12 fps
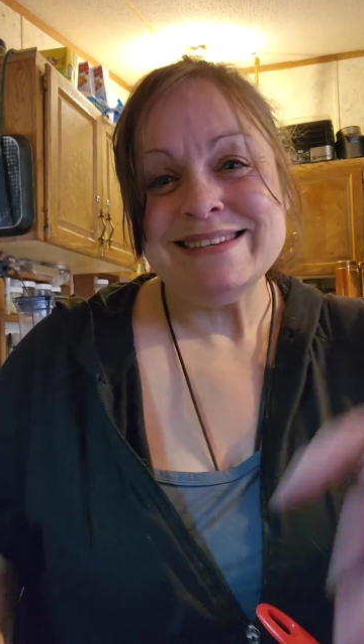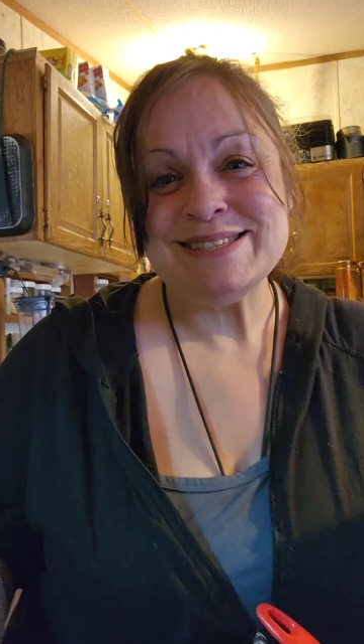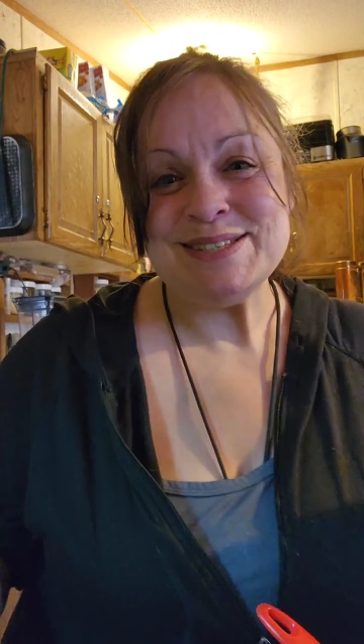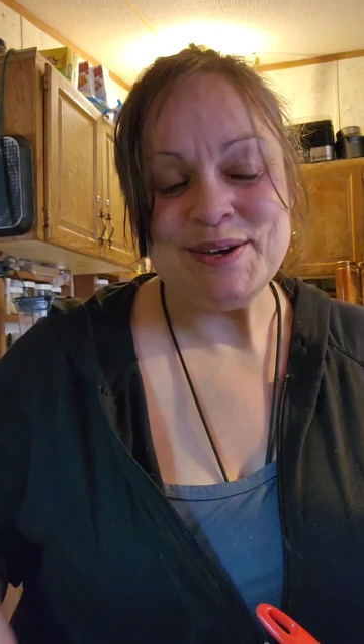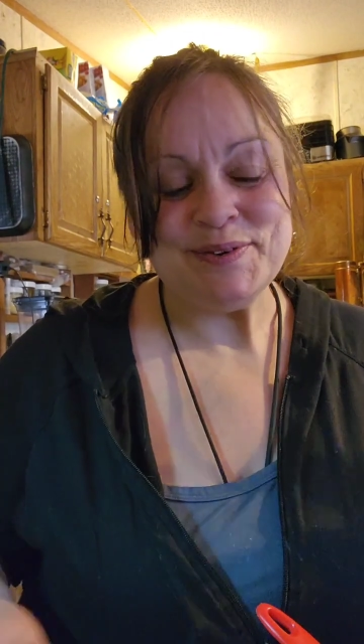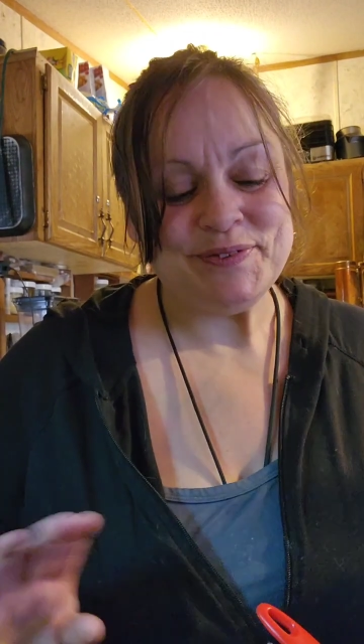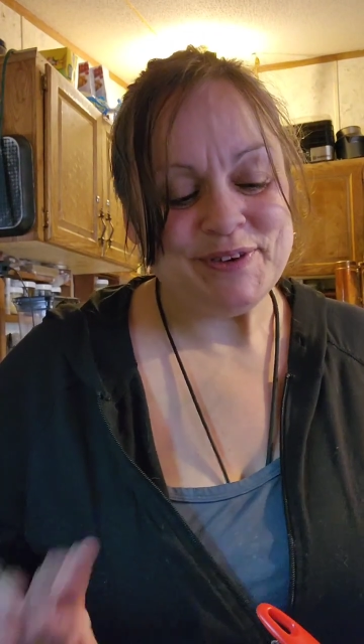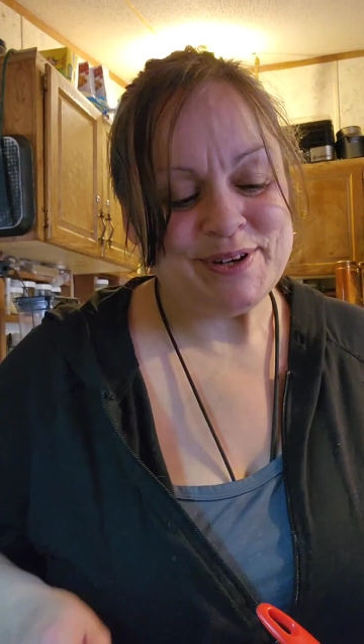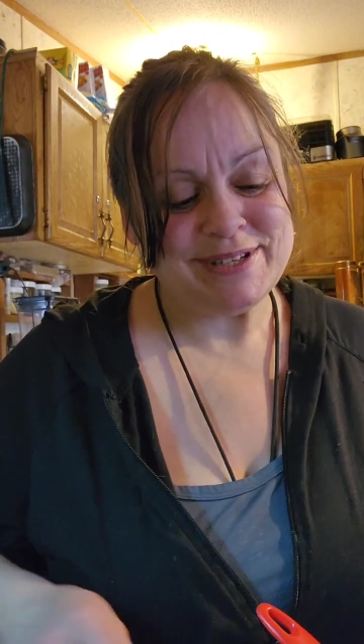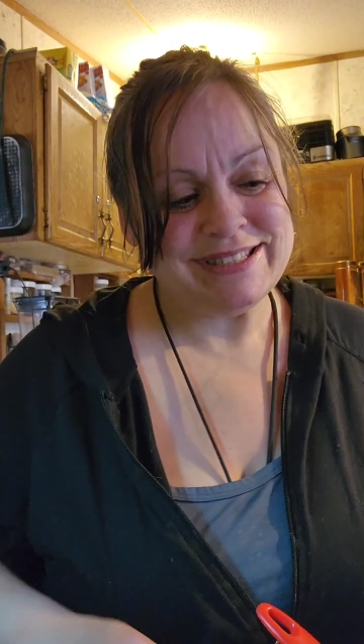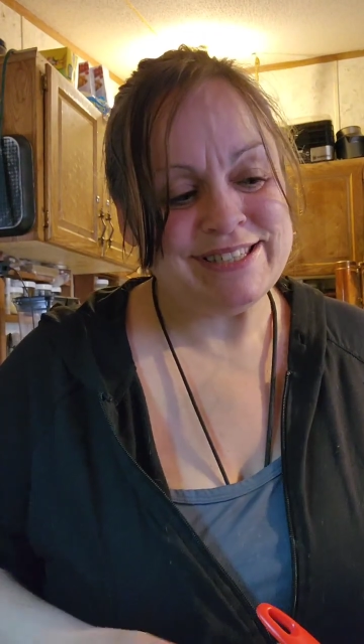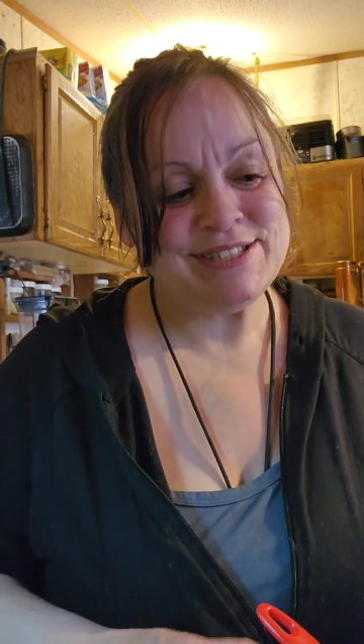So
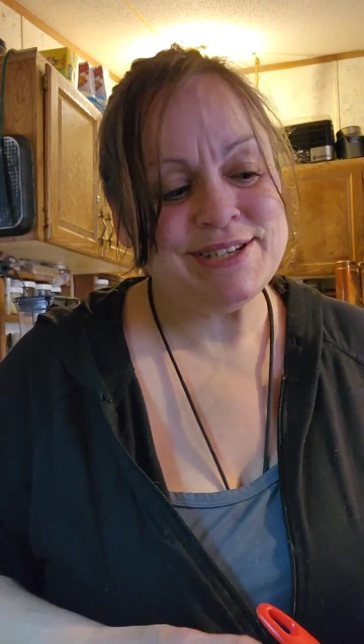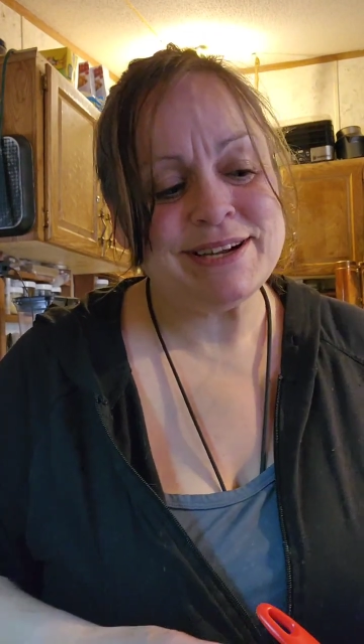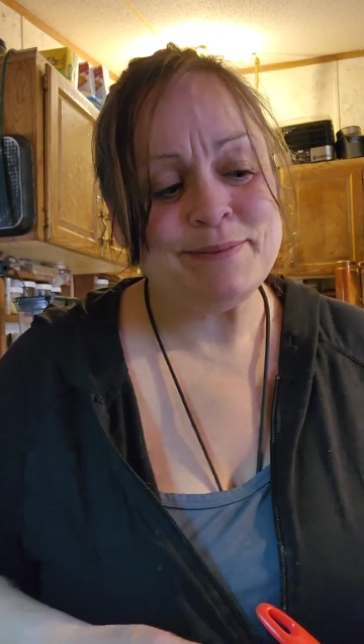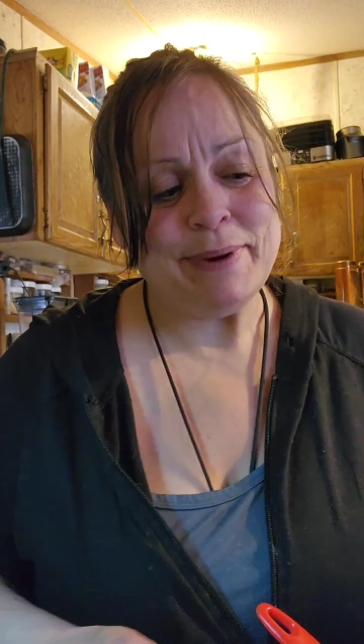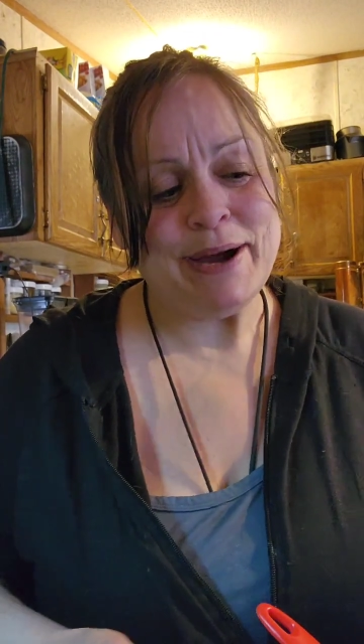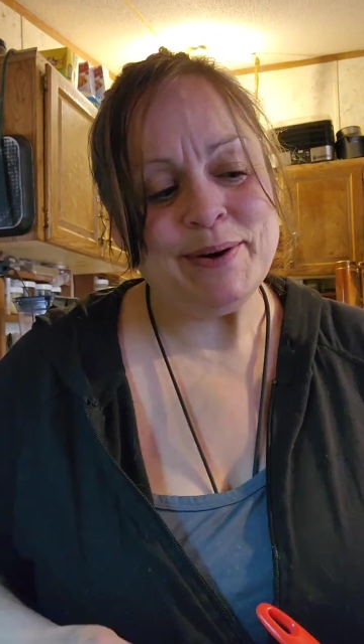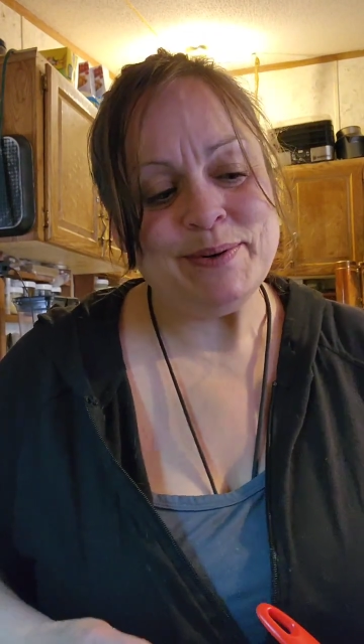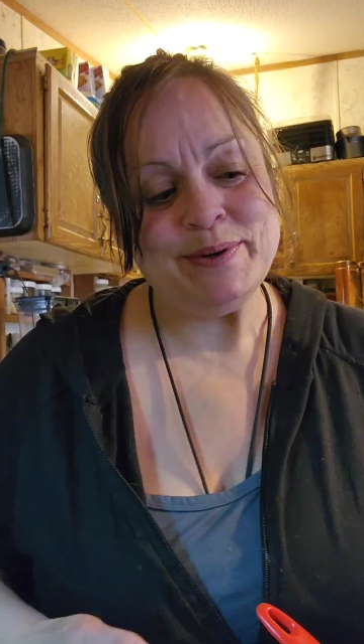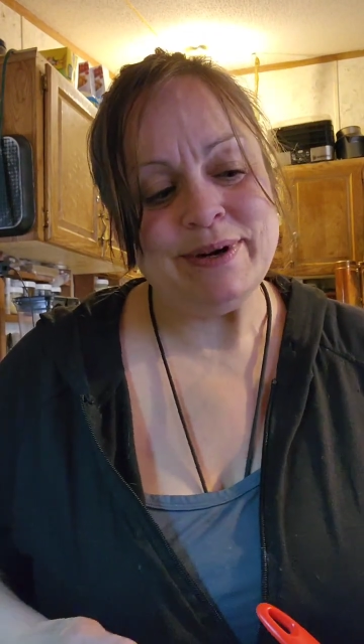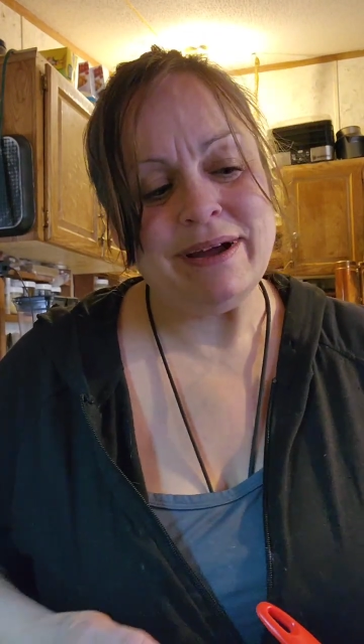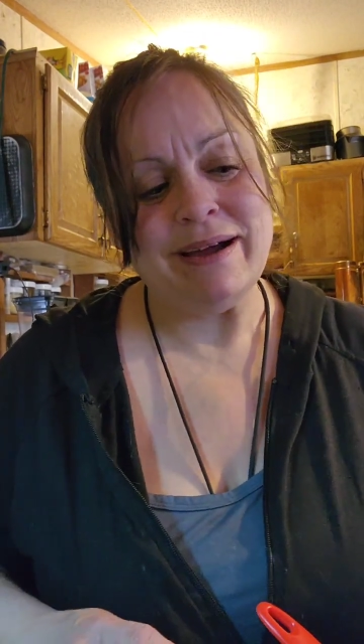folks, it took about